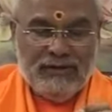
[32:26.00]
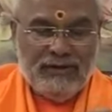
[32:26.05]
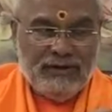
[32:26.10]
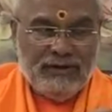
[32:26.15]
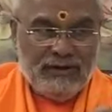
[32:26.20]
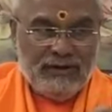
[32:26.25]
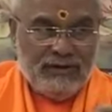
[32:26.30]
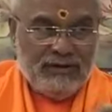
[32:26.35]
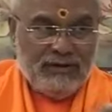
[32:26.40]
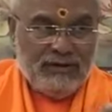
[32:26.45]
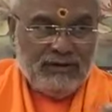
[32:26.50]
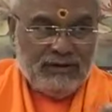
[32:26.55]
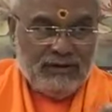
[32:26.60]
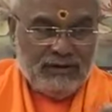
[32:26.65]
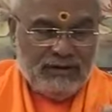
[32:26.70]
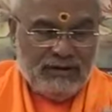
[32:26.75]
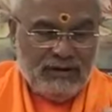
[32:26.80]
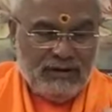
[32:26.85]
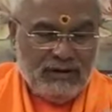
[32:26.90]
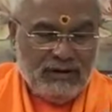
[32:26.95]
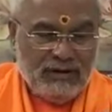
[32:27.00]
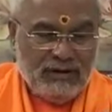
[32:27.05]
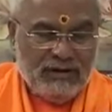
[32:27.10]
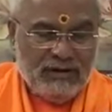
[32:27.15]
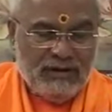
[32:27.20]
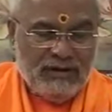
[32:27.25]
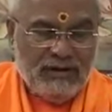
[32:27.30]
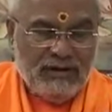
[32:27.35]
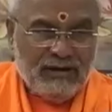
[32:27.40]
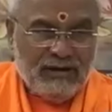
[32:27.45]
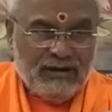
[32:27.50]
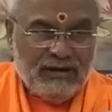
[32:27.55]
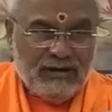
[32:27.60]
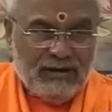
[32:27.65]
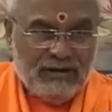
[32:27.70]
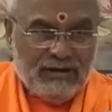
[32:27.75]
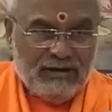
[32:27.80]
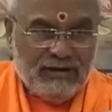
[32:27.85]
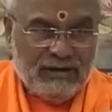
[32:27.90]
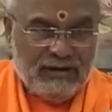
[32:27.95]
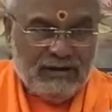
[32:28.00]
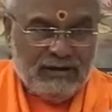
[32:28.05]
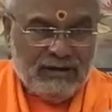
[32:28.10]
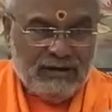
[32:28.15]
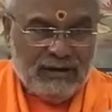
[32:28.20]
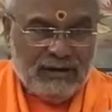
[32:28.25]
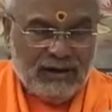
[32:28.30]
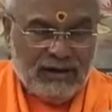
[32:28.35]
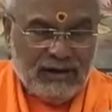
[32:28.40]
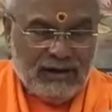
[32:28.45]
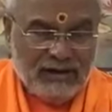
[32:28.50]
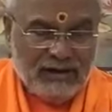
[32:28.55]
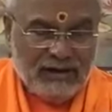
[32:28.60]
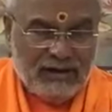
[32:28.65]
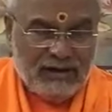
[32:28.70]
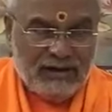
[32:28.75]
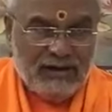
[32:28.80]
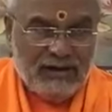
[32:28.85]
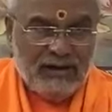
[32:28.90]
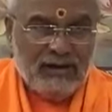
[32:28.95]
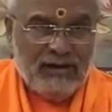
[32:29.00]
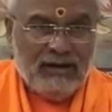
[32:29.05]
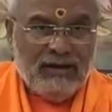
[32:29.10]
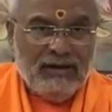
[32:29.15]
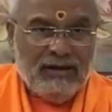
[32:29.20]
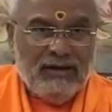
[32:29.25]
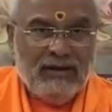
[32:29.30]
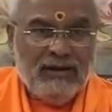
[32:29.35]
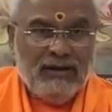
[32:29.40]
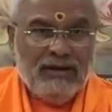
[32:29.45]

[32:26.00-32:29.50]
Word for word: That clear clarity